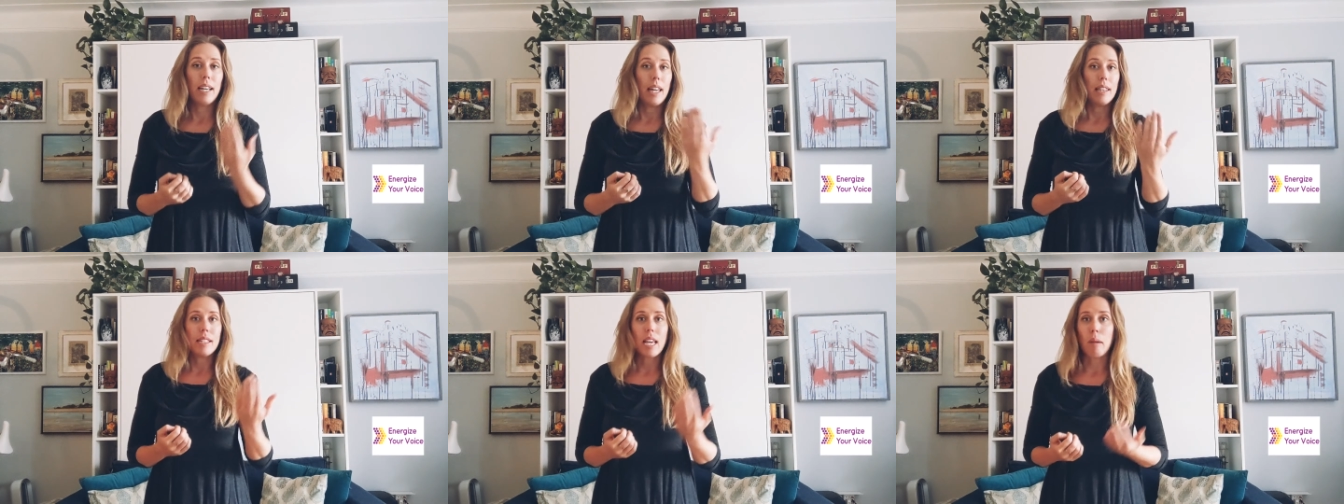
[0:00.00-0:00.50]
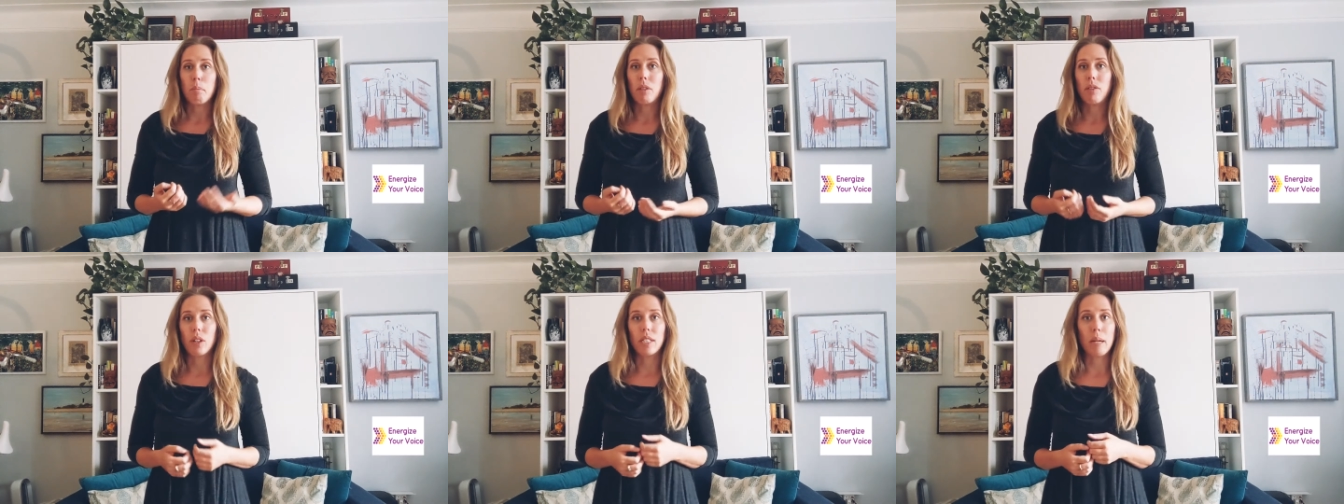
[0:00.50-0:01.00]
And this happened,
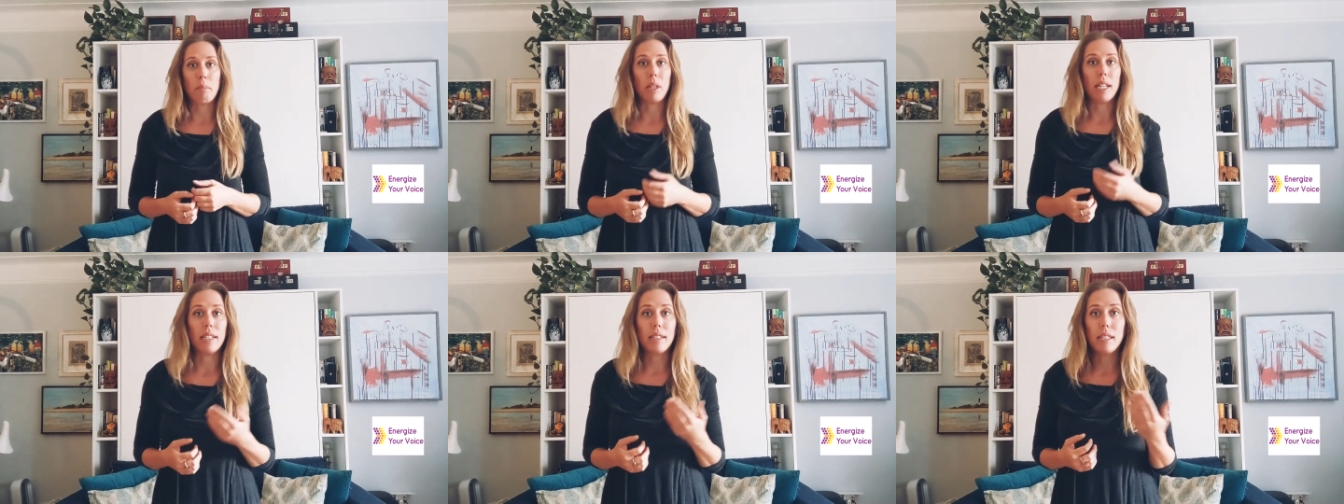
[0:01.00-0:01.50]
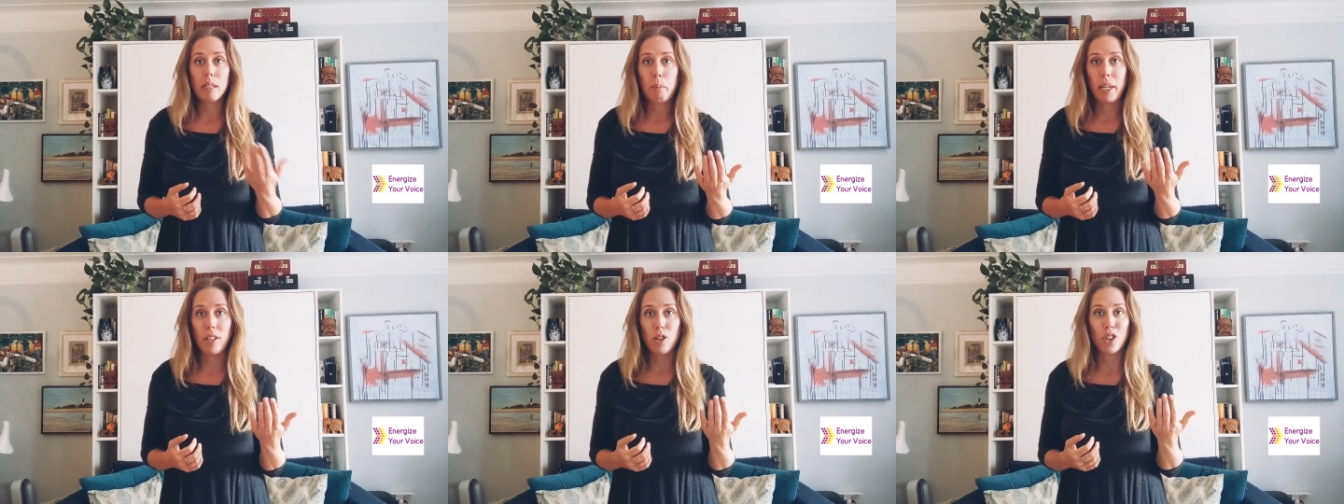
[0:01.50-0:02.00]
for example, in
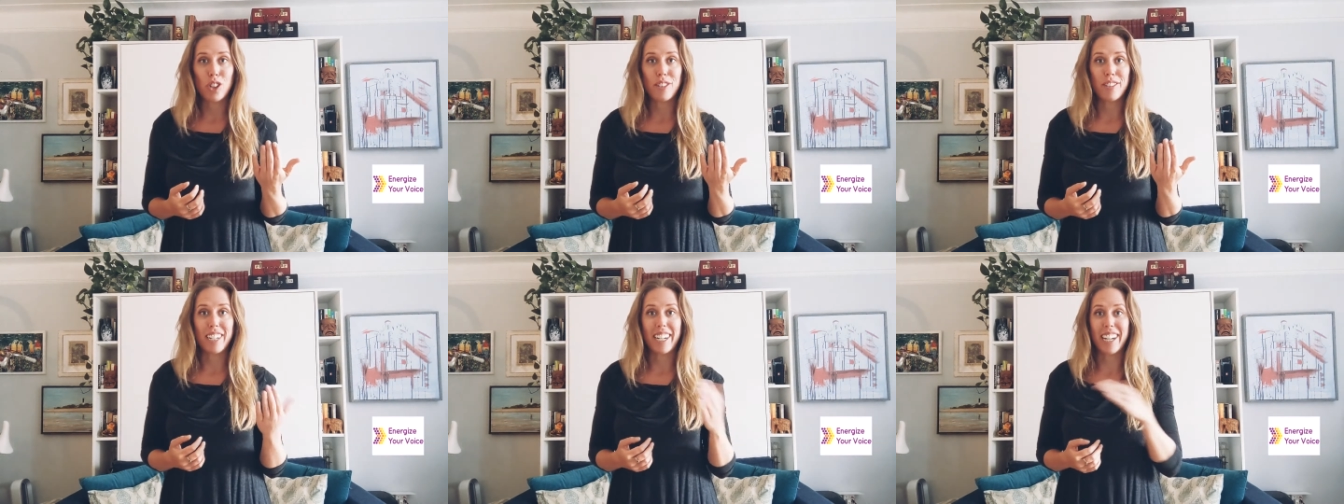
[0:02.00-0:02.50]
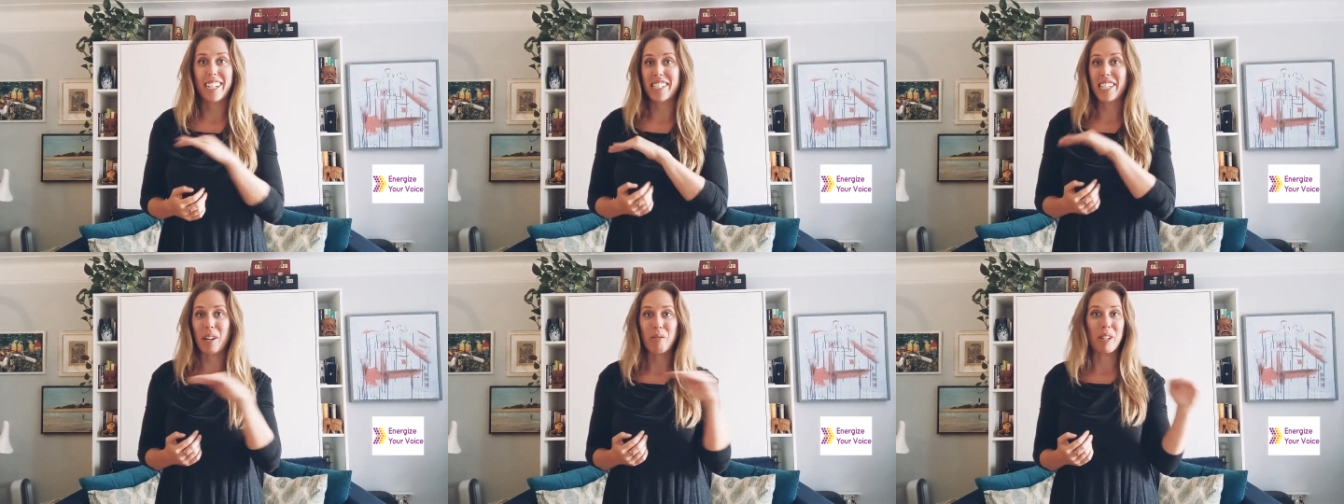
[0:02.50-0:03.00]
speech, I had to
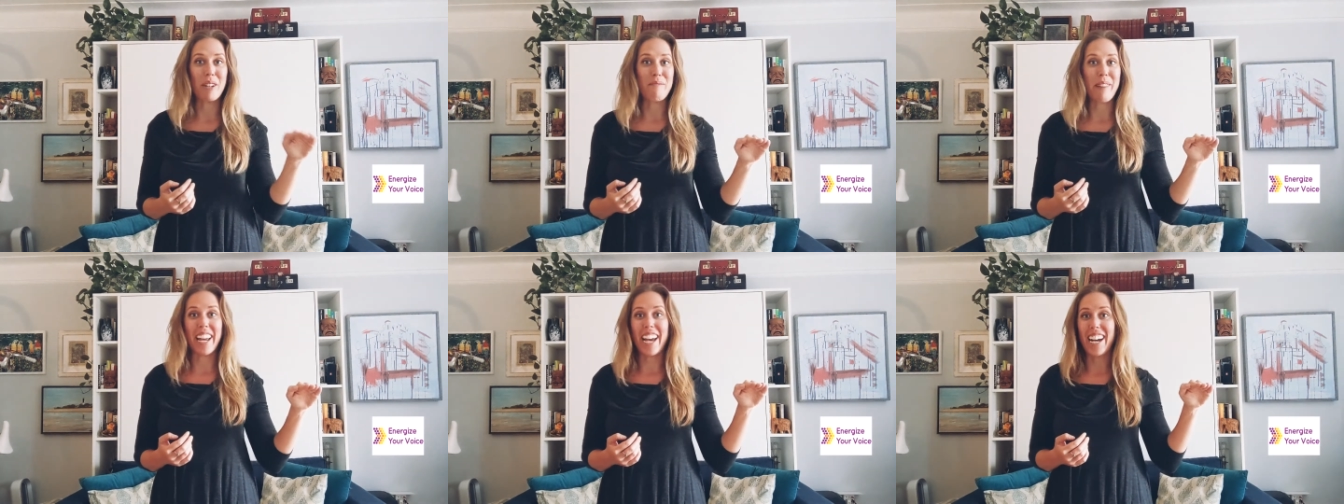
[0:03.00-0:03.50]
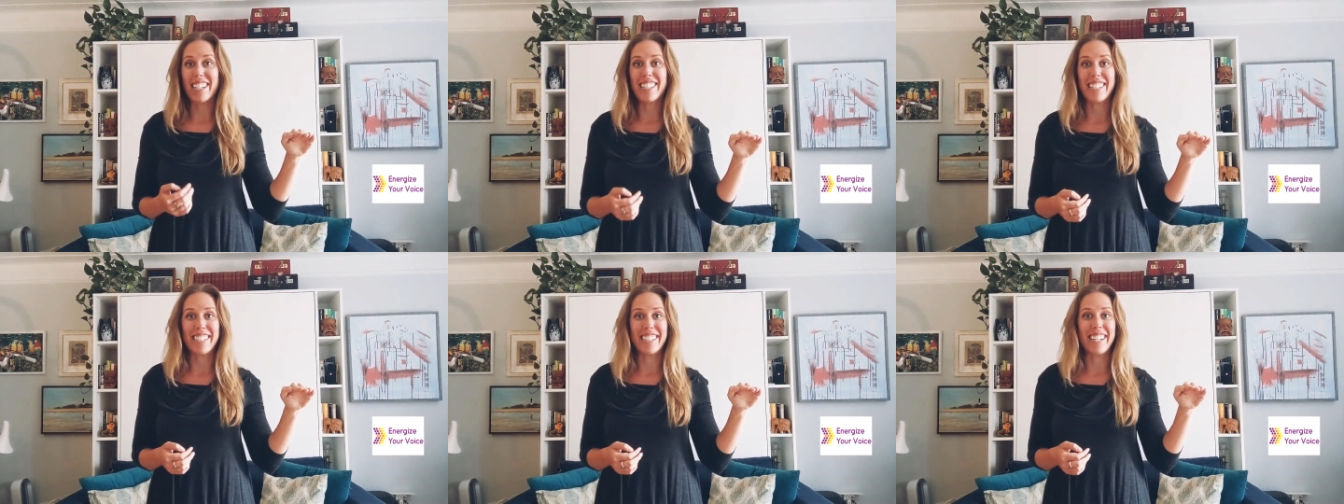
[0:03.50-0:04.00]
get rid of my
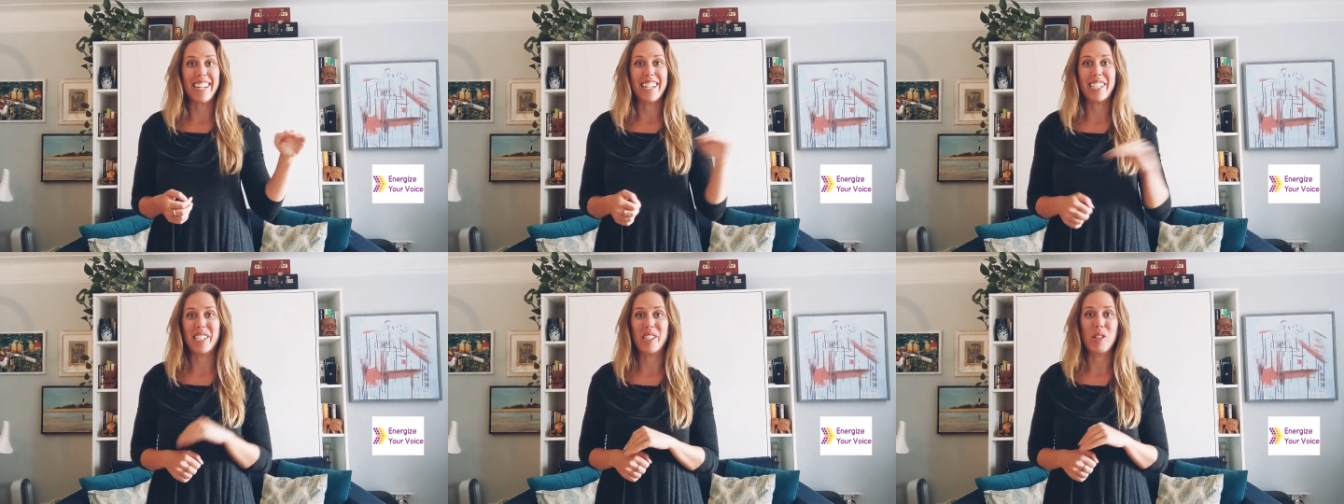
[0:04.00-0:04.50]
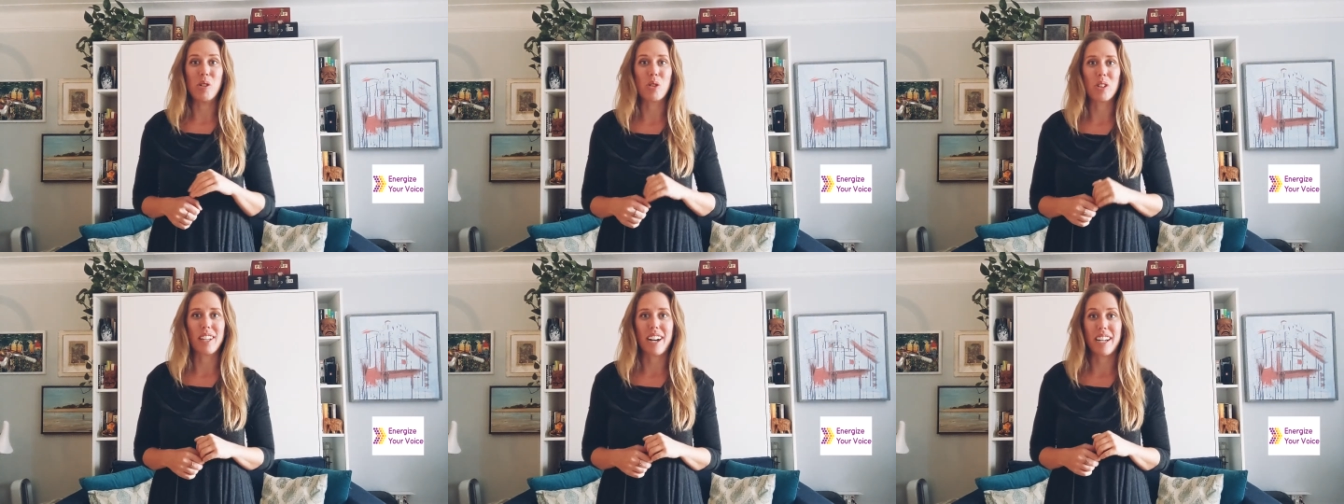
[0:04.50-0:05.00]
accent. I had to
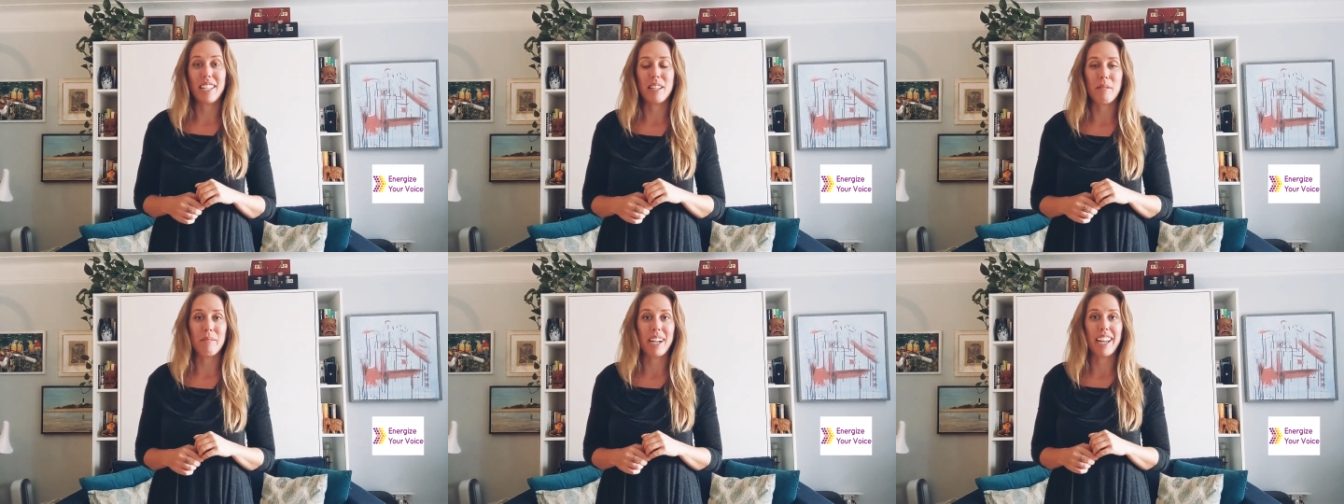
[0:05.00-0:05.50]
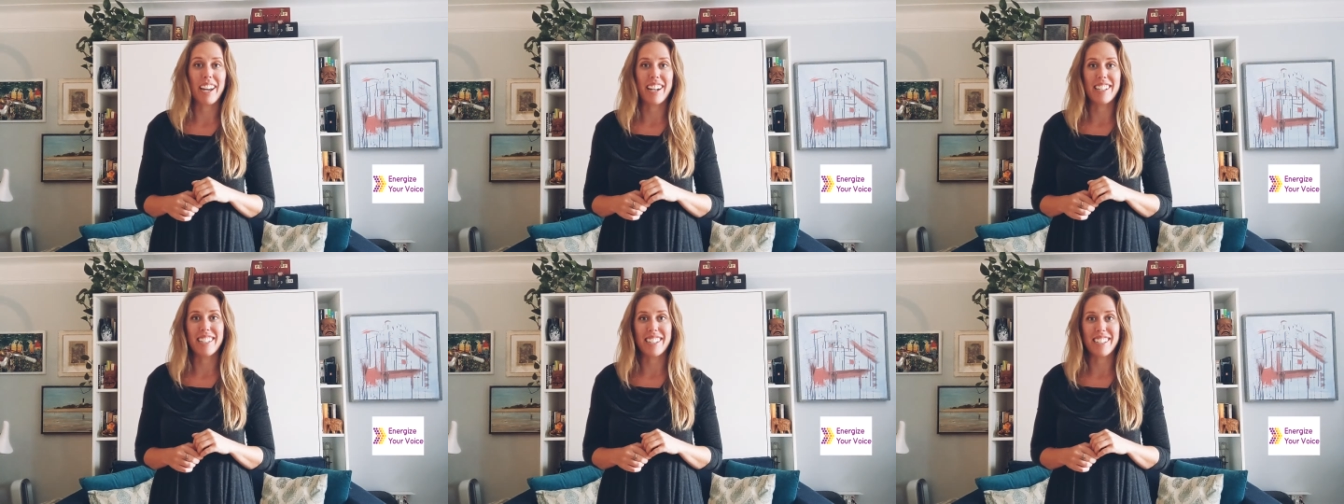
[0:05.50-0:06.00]
neutralize my
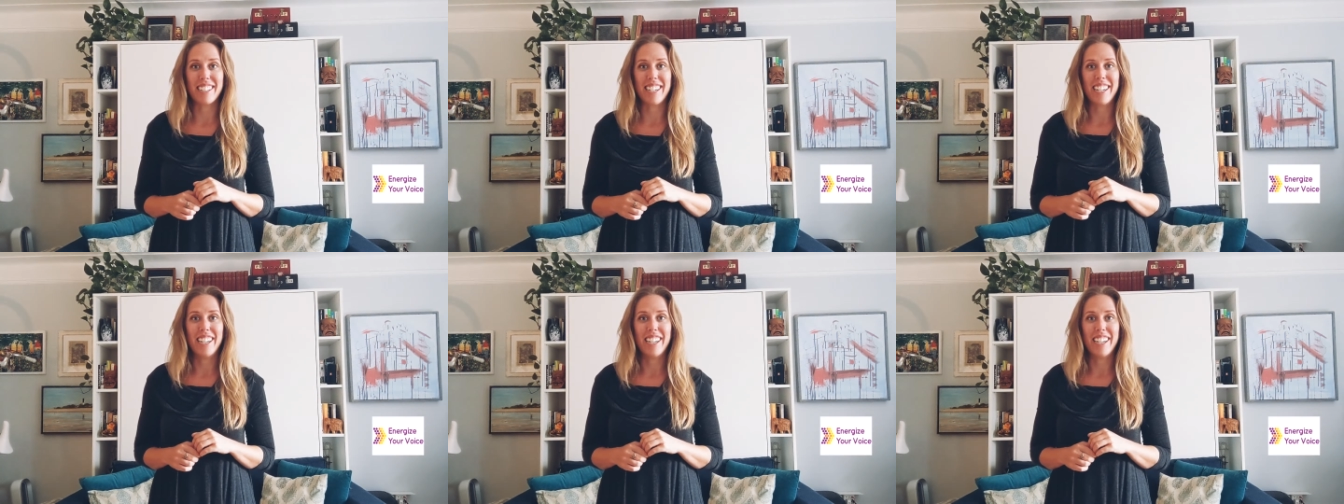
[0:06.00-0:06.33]
accent.